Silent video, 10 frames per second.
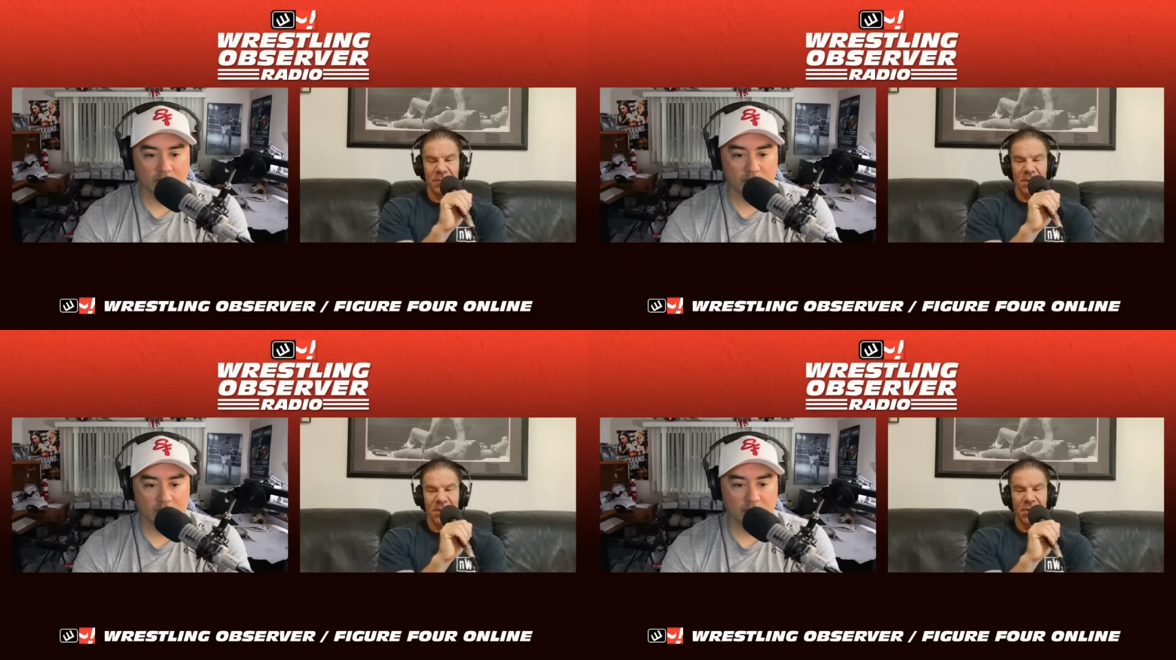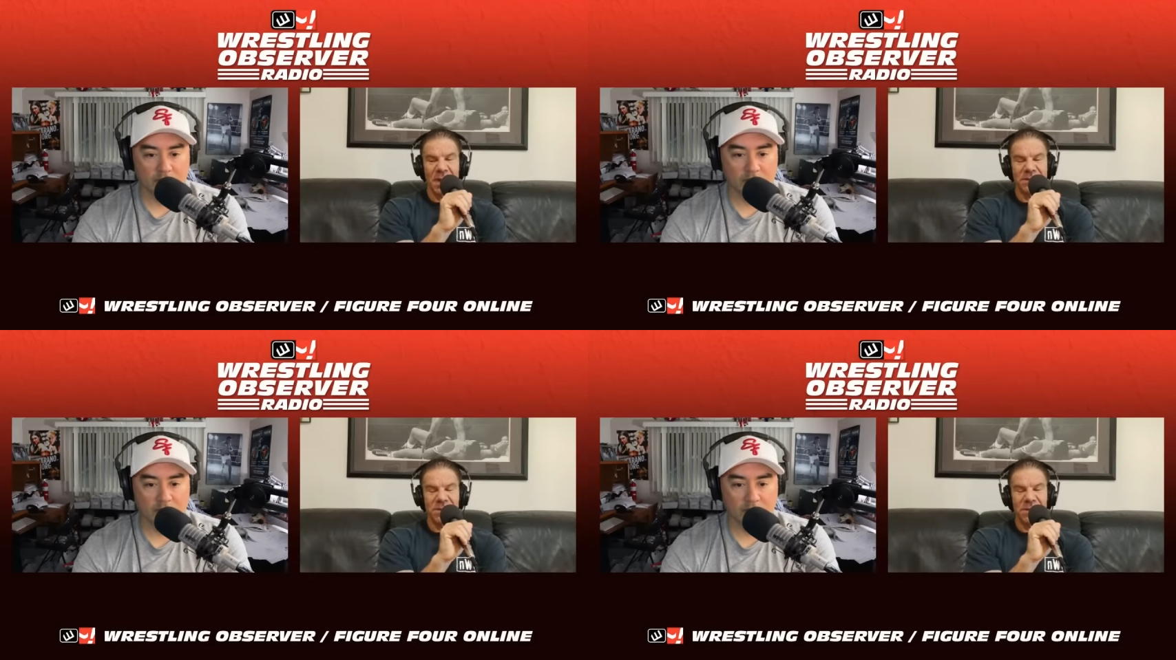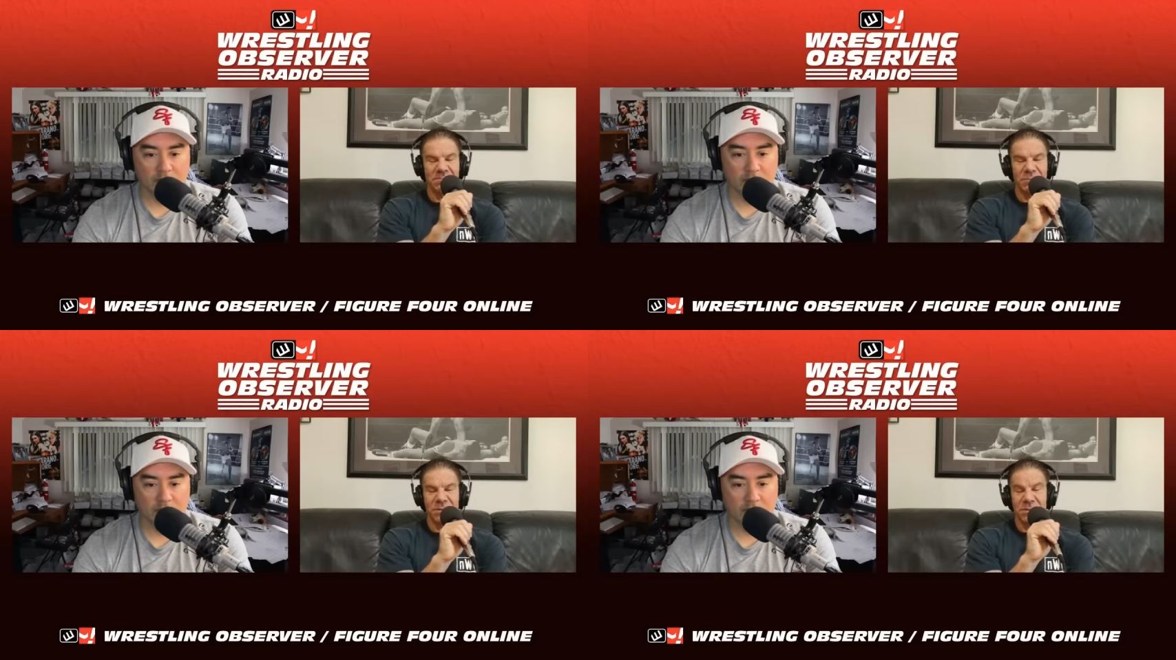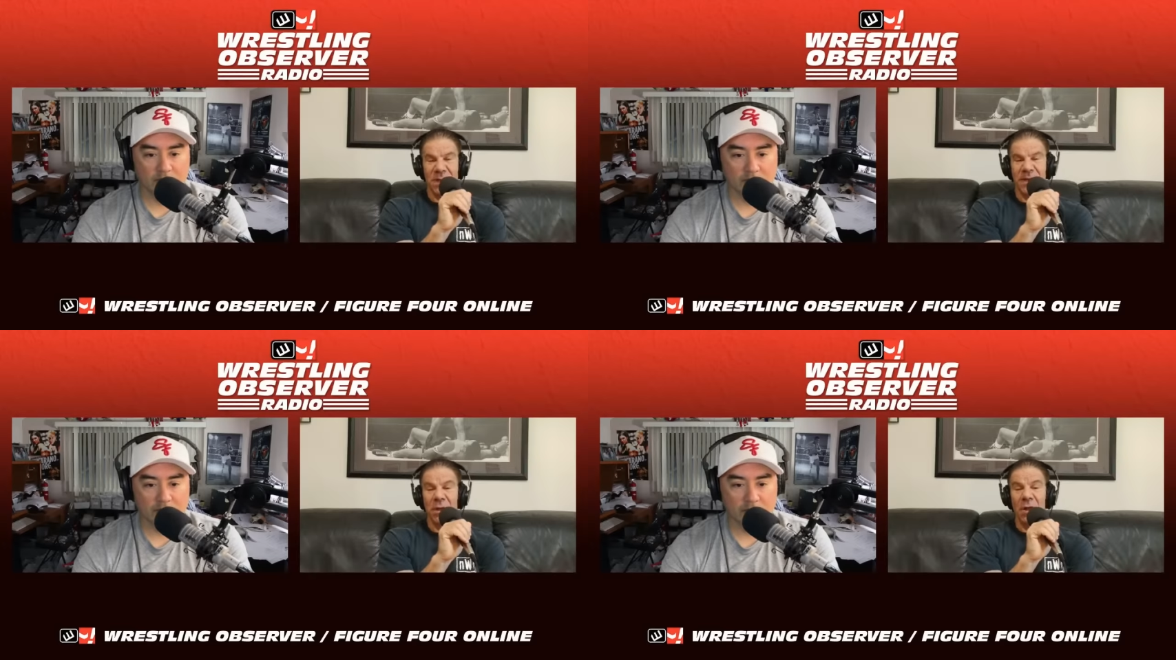Speaker 1: you know, I had to
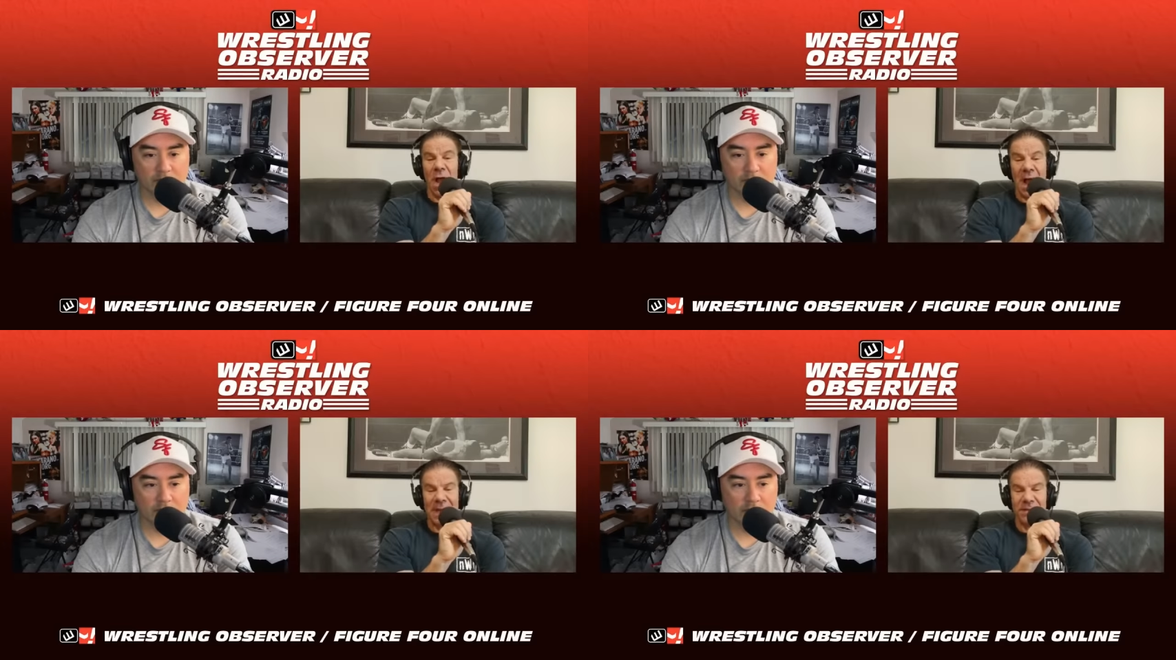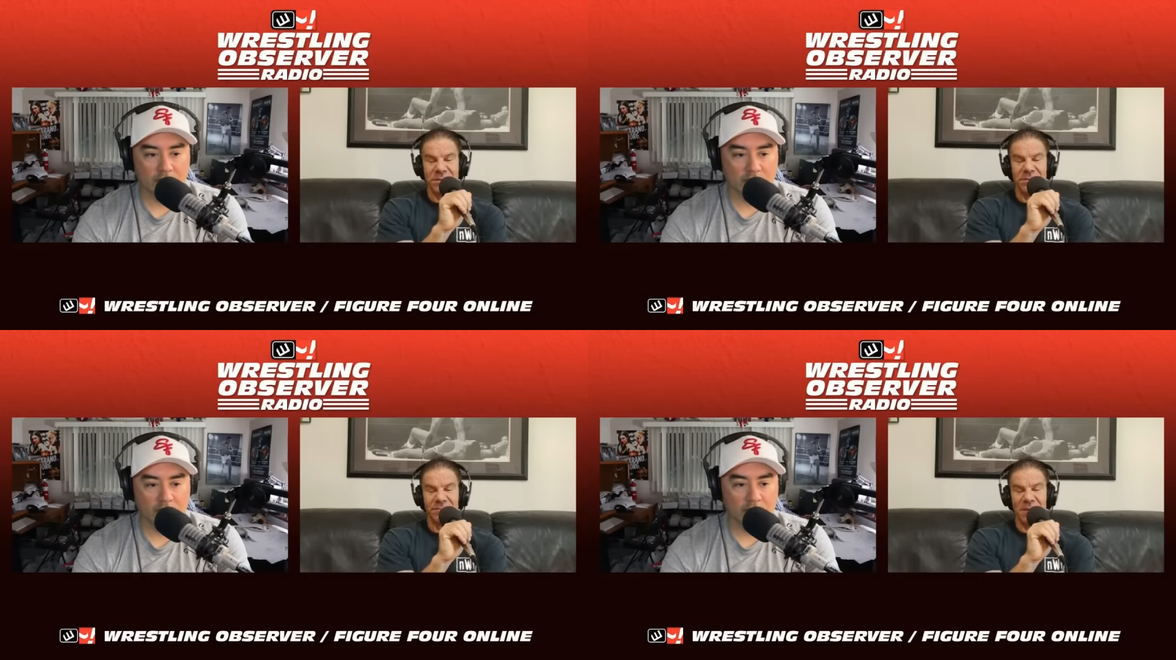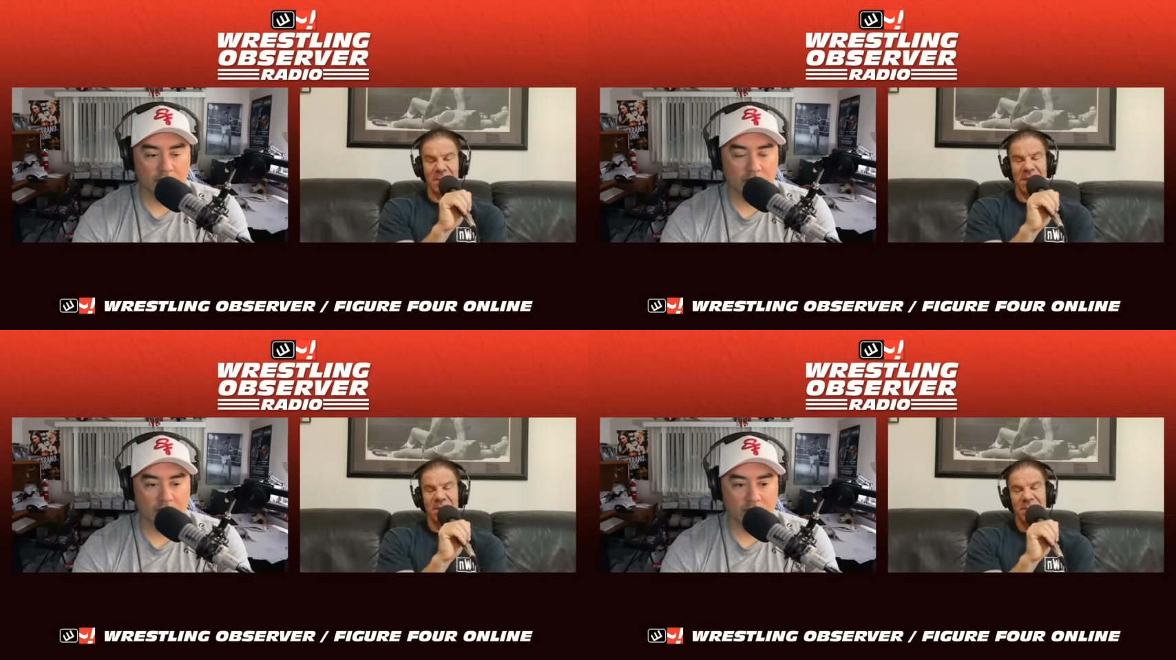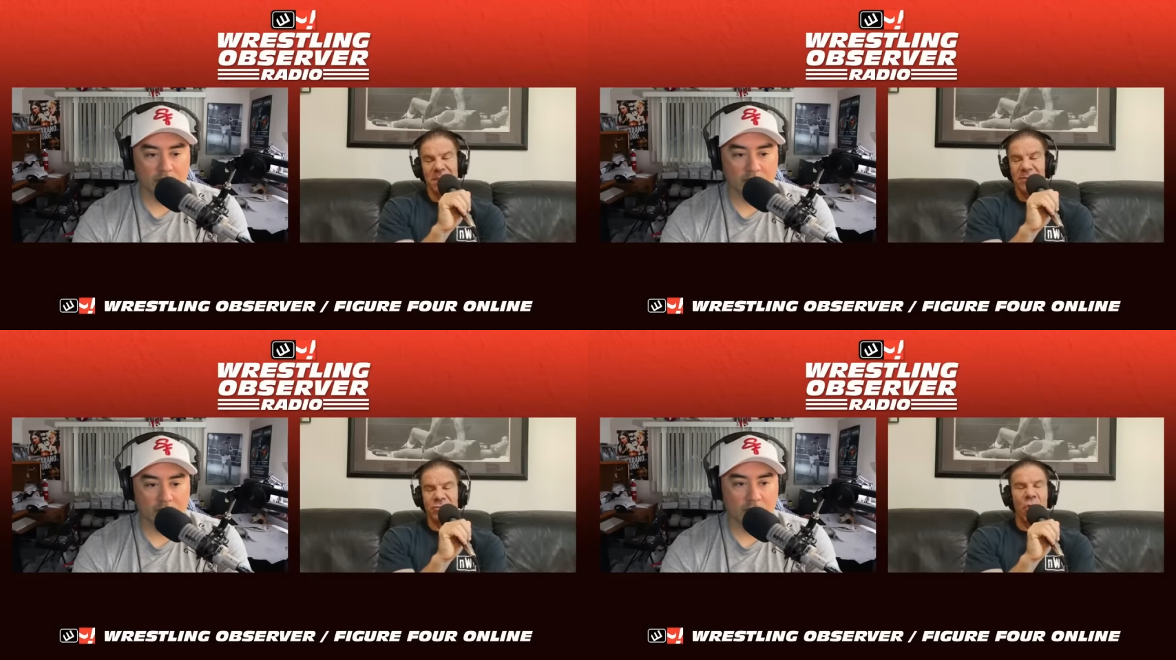study a lot as to, I mean,
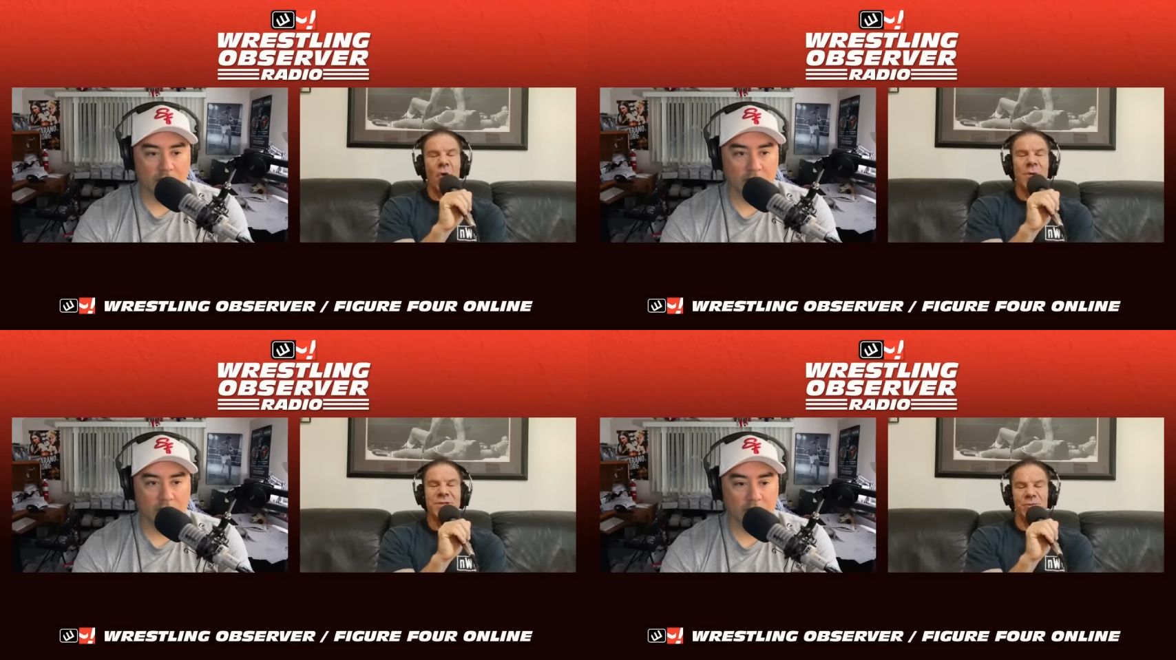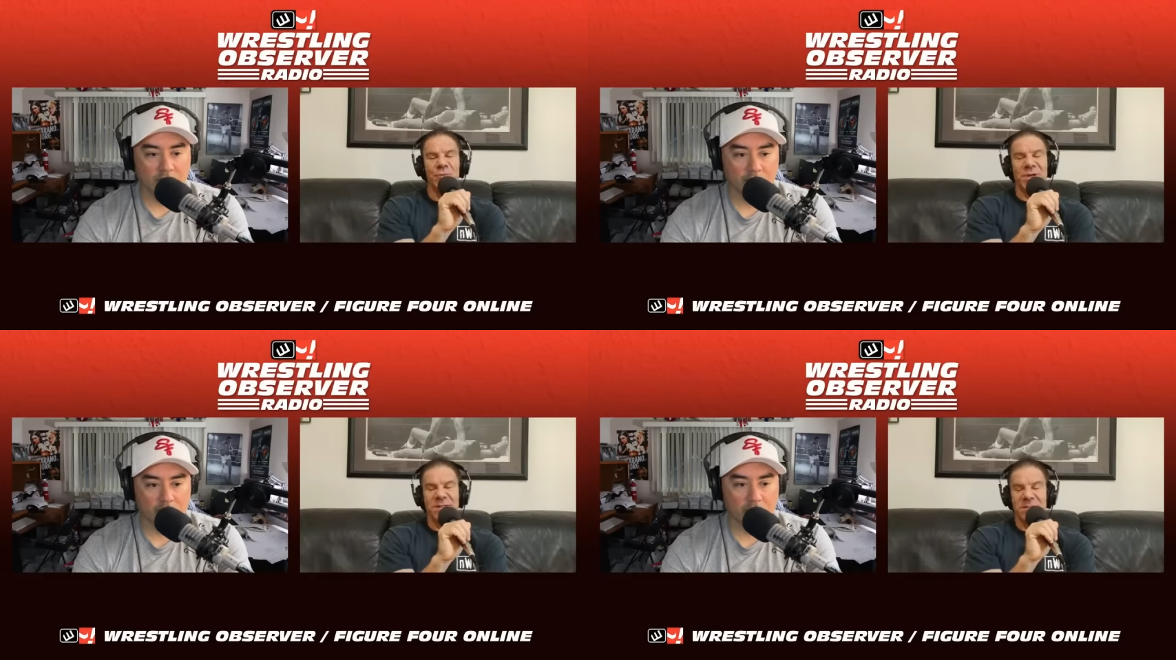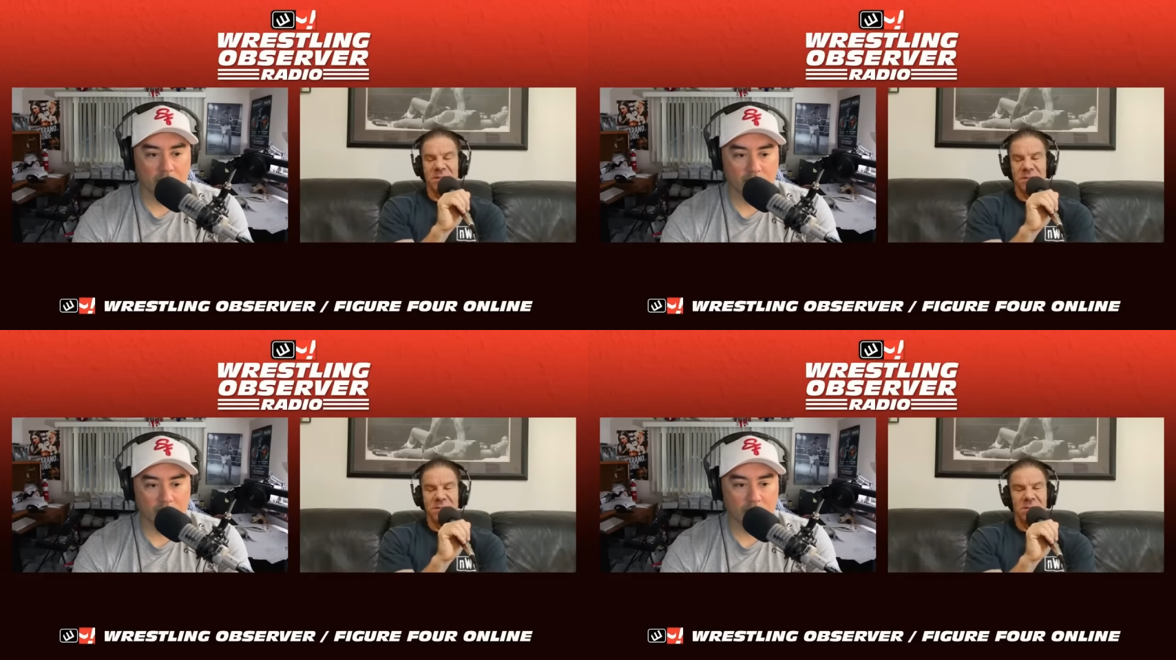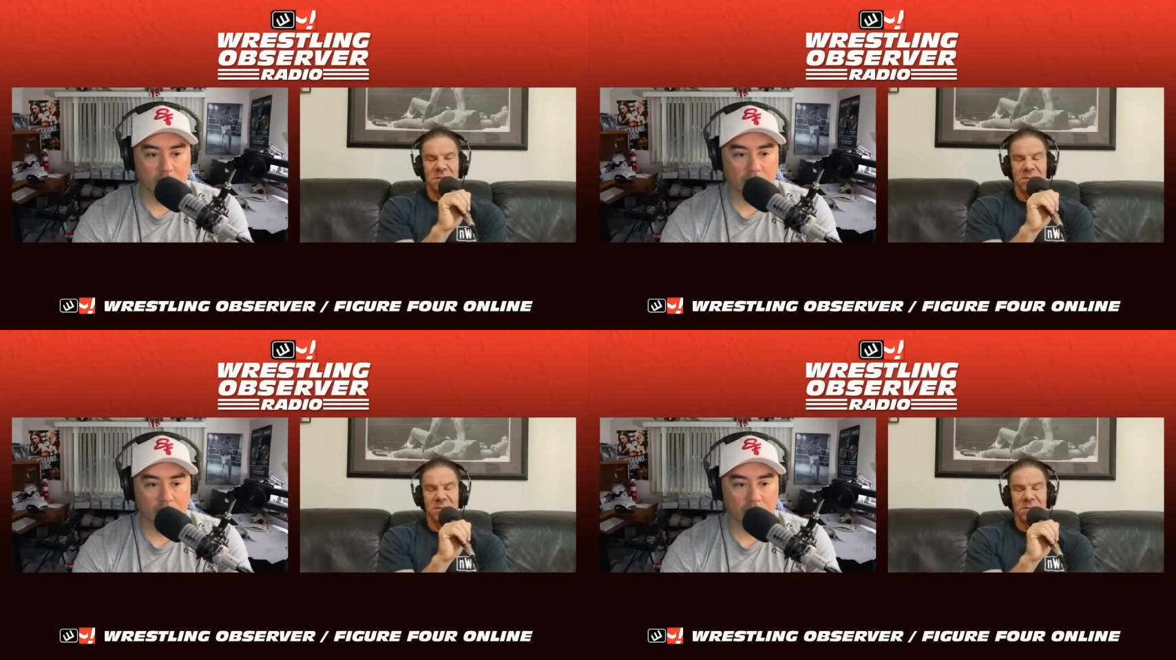there's always reasons.